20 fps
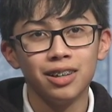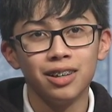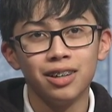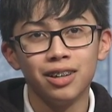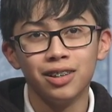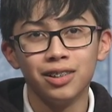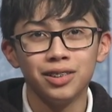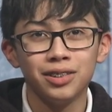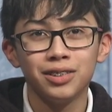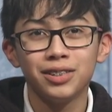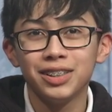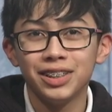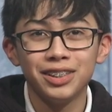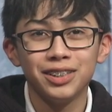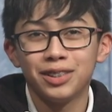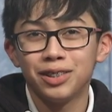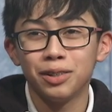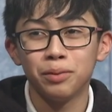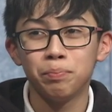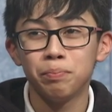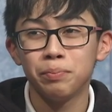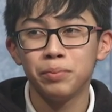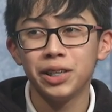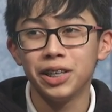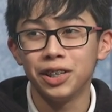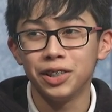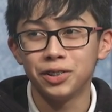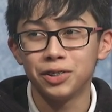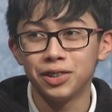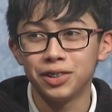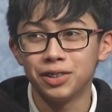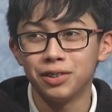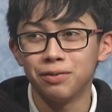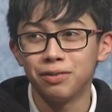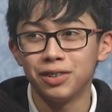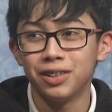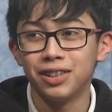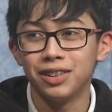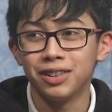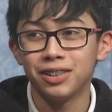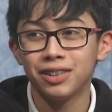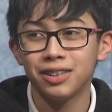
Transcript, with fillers: honestly, just a pediatrician for now. Pedi